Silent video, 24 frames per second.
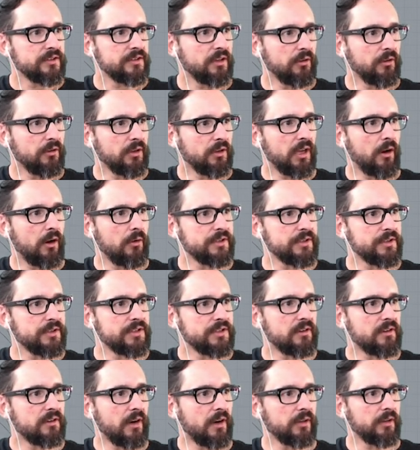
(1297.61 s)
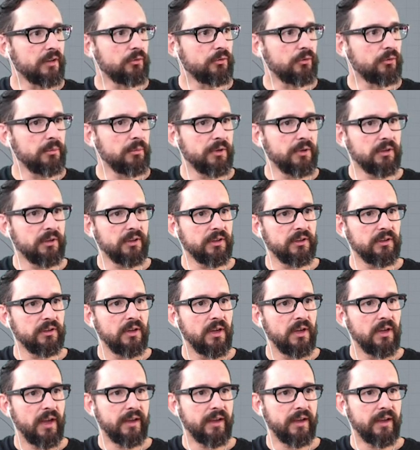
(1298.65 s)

so you can always try to rebuild it.